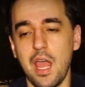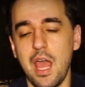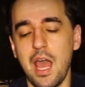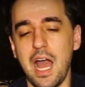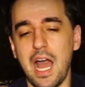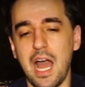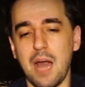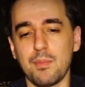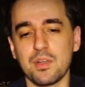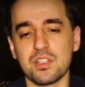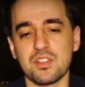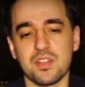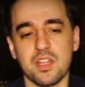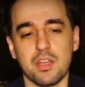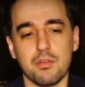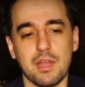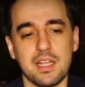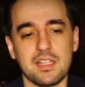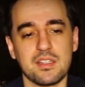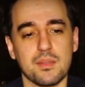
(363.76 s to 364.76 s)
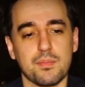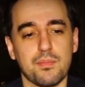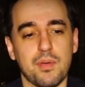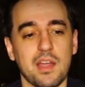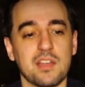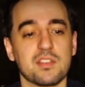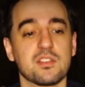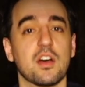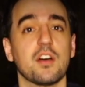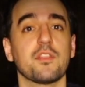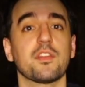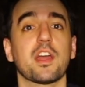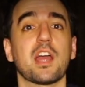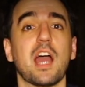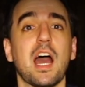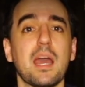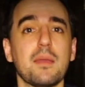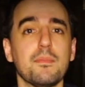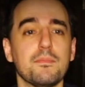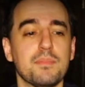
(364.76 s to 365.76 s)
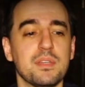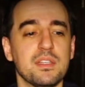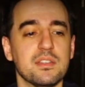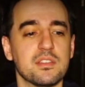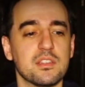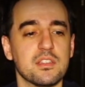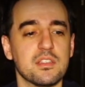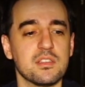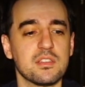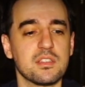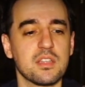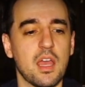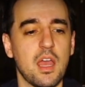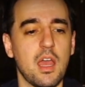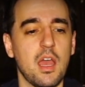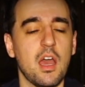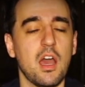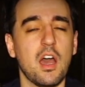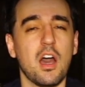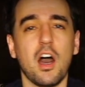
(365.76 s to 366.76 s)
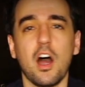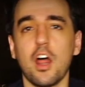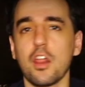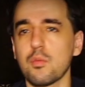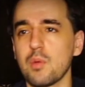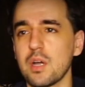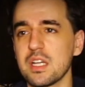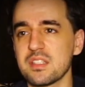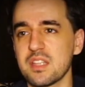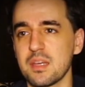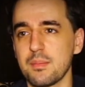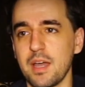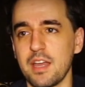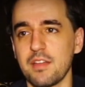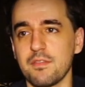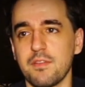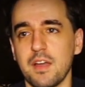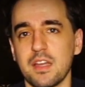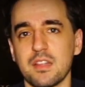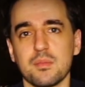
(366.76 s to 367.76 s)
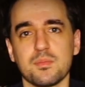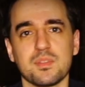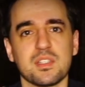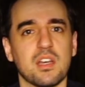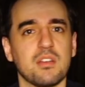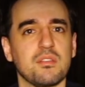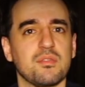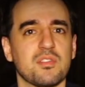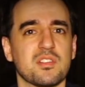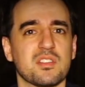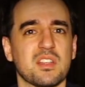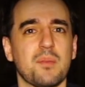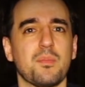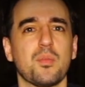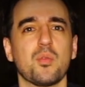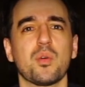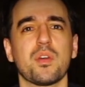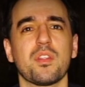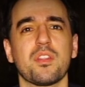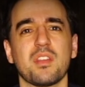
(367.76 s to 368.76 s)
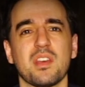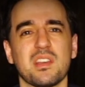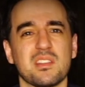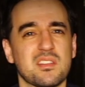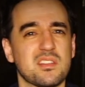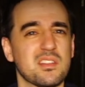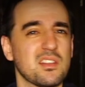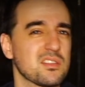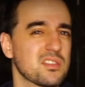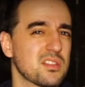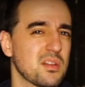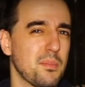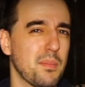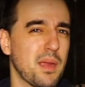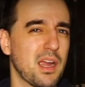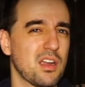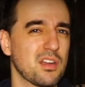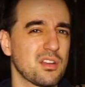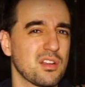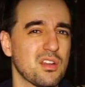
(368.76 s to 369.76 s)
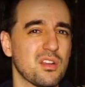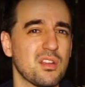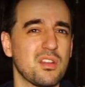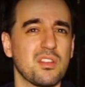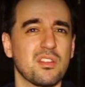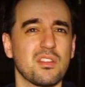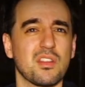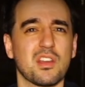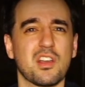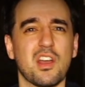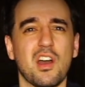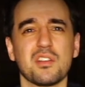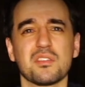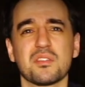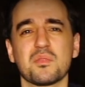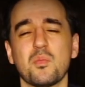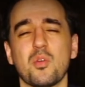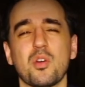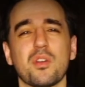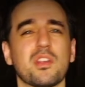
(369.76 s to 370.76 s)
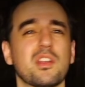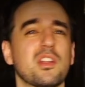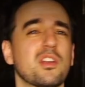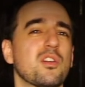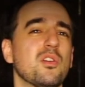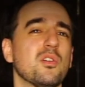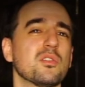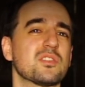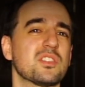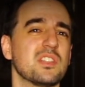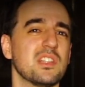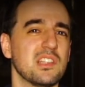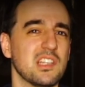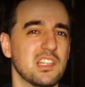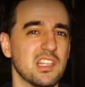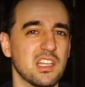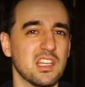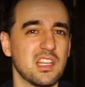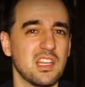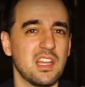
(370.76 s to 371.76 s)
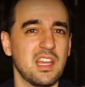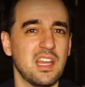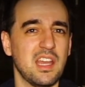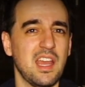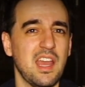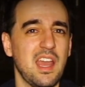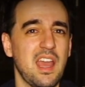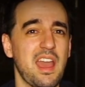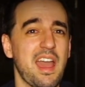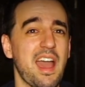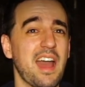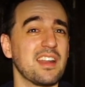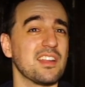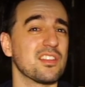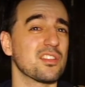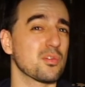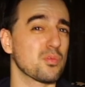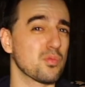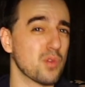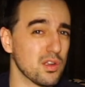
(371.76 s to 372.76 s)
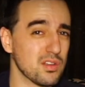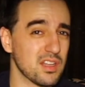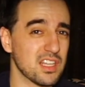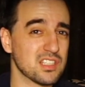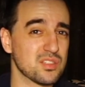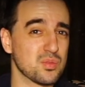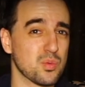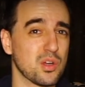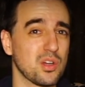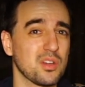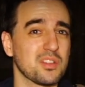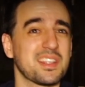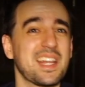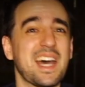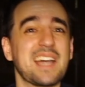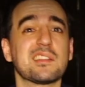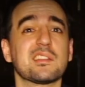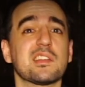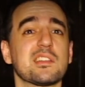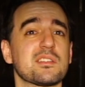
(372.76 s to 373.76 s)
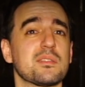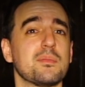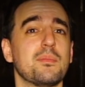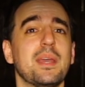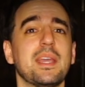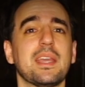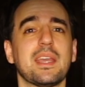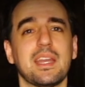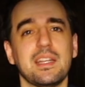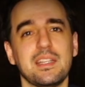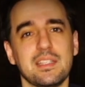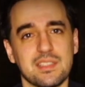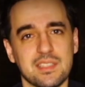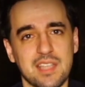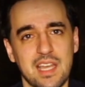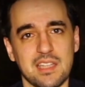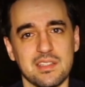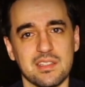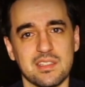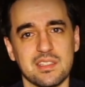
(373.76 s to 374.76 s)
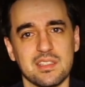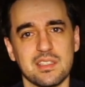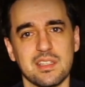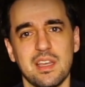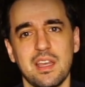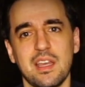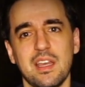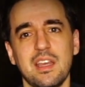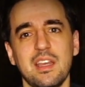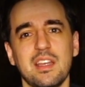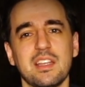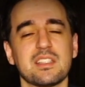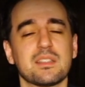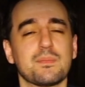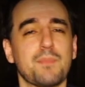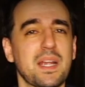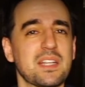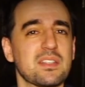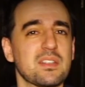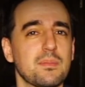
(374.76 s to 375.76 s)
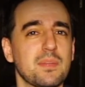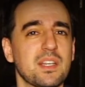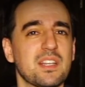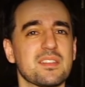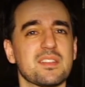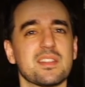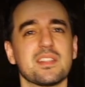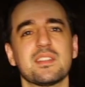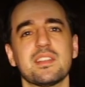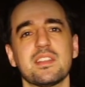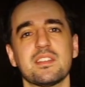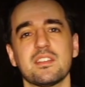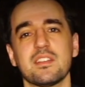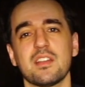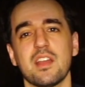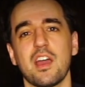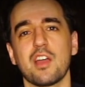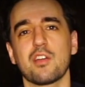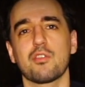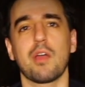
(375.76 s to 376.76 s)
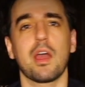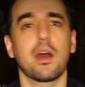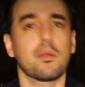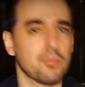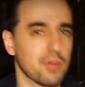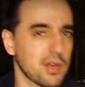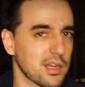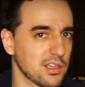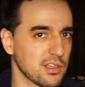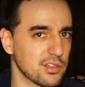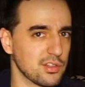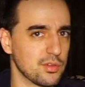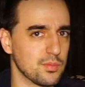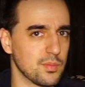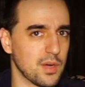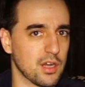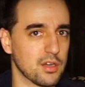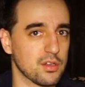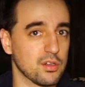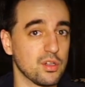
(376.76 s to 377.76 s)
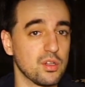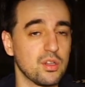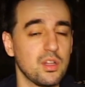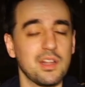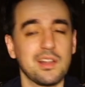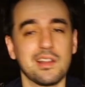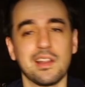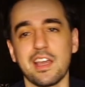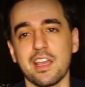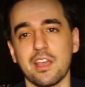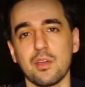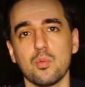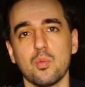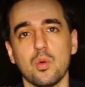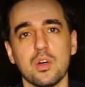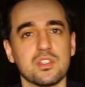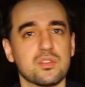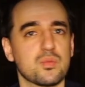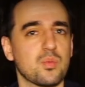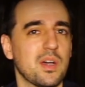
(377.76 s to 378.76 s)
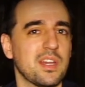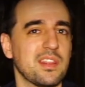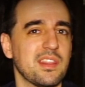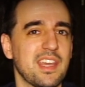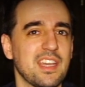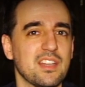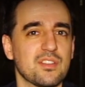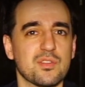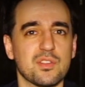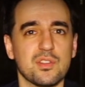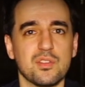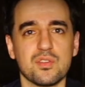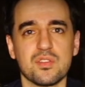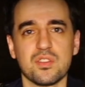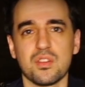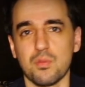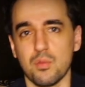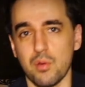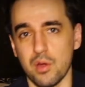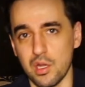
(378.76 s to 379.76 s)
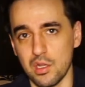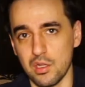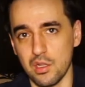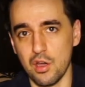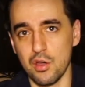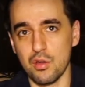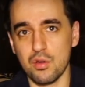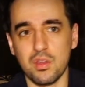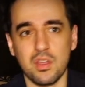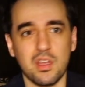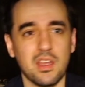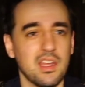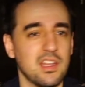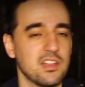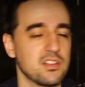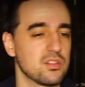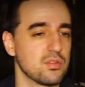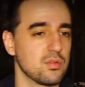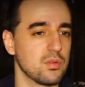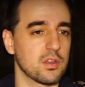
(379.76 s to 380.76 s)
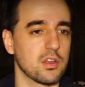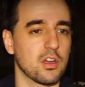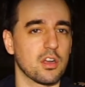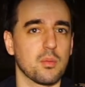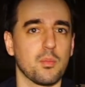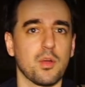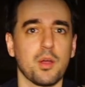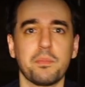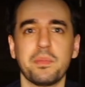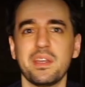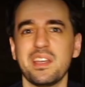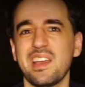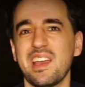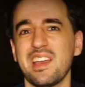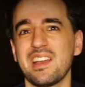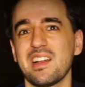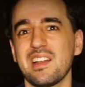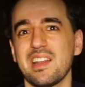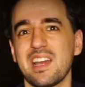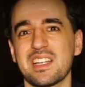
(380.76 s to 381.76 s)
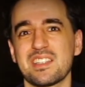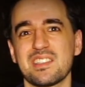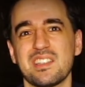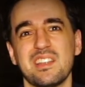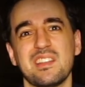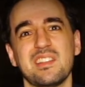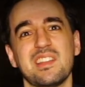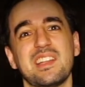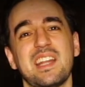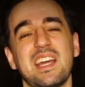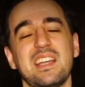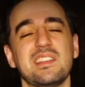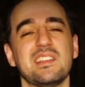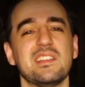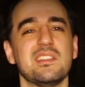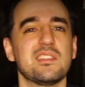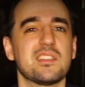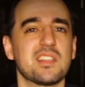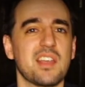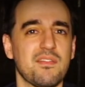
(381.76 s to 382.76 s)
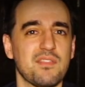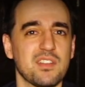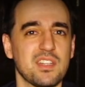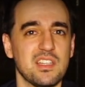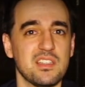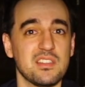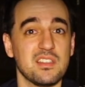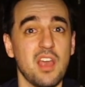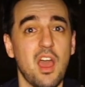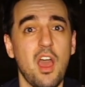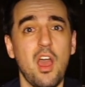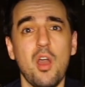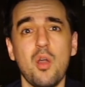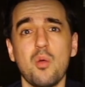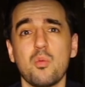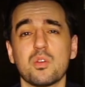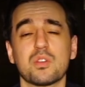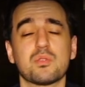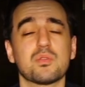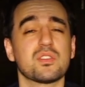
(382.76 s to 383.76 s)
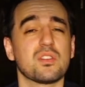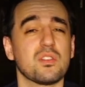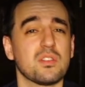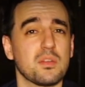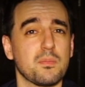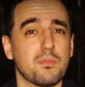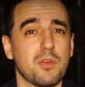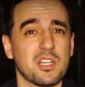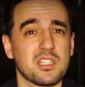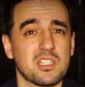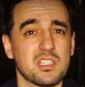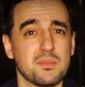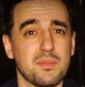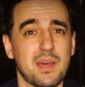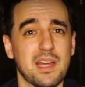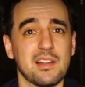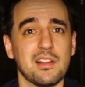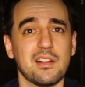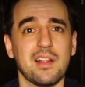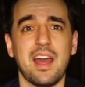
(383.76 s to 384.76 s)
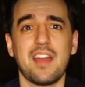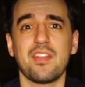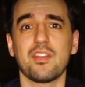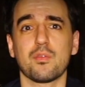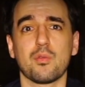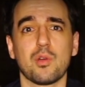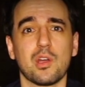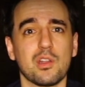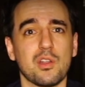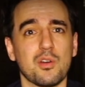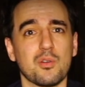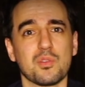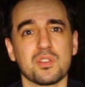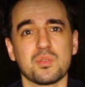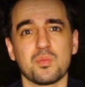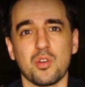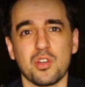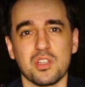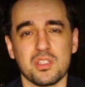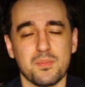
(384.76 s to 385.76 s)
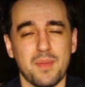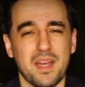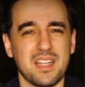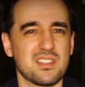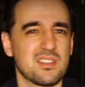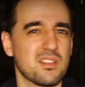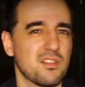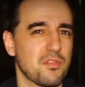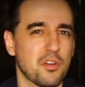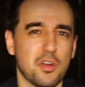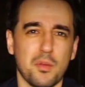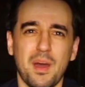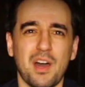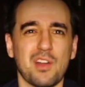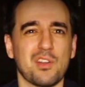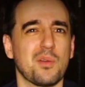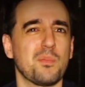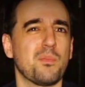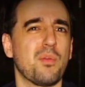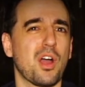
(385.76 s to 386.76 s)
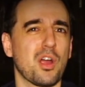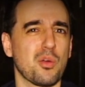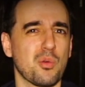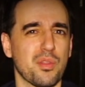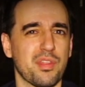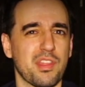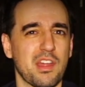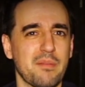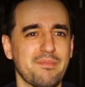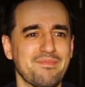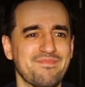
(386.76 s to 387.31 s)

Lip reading: how much they raise the price on their hype pieces. Otherwise, they might find themselves, for example, with a steel Submariner that costs more than a gold Cellini. And in the Rolex world, that doesn't make any sense, especially because this isn't a groundbreaking new model like it was when they introduced the Royal Oak into an Audemars Piguet collection in the 1970s, which was only precious metal, and the Royal Oak was more expensive or about on par with them.